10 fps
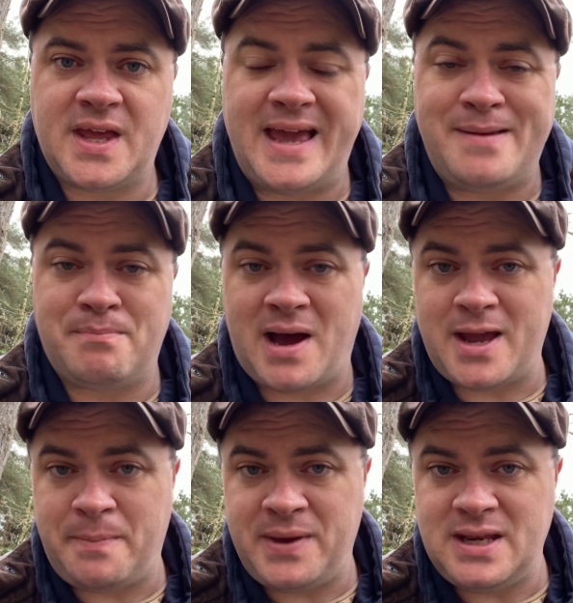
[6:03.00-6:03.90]
in my
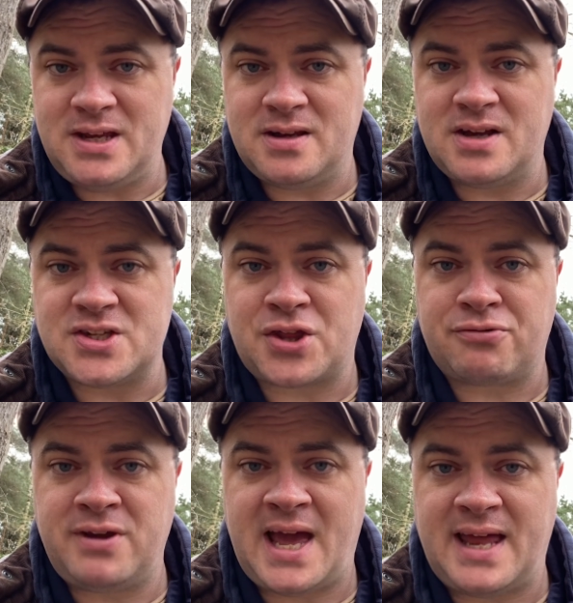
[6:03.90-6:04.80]
opinion, as a
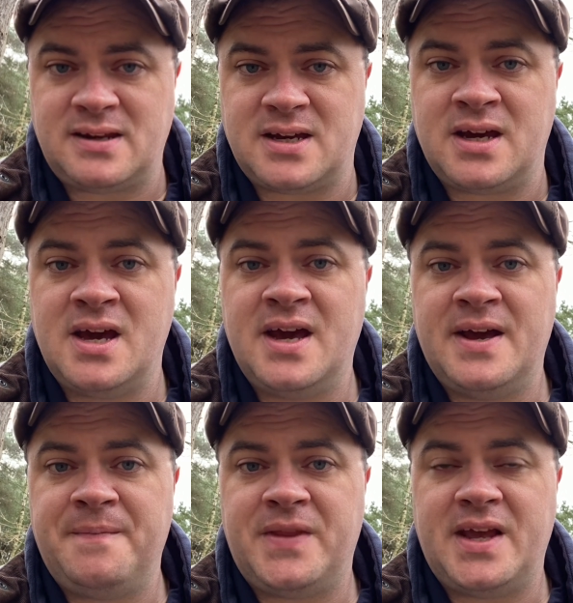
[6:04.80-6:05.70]
three-hander,
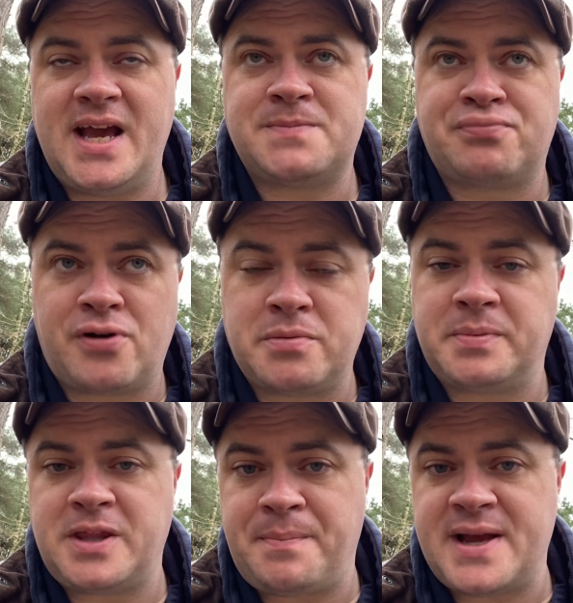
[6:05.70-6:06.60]
it's
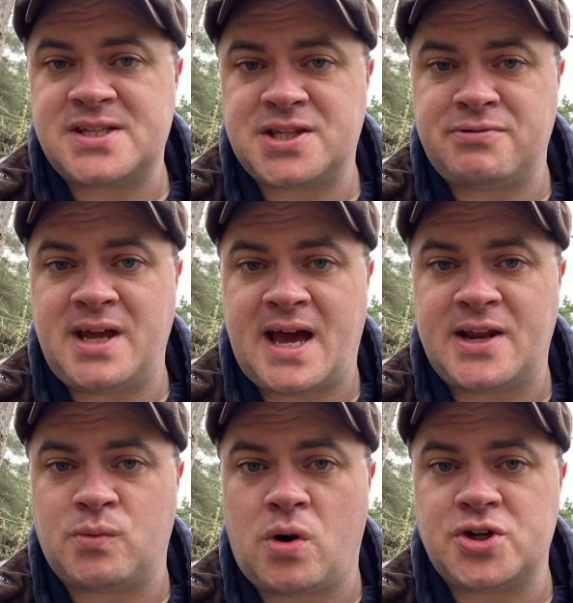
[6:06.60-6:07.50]
probably the best
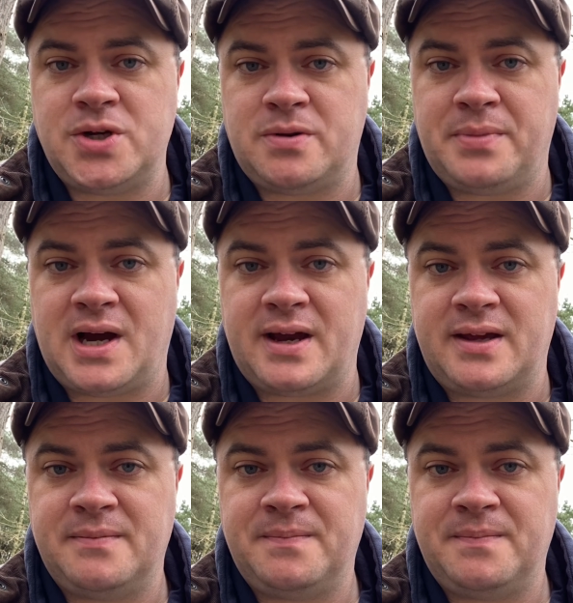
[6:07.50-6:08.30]
three-hand watch you can buy.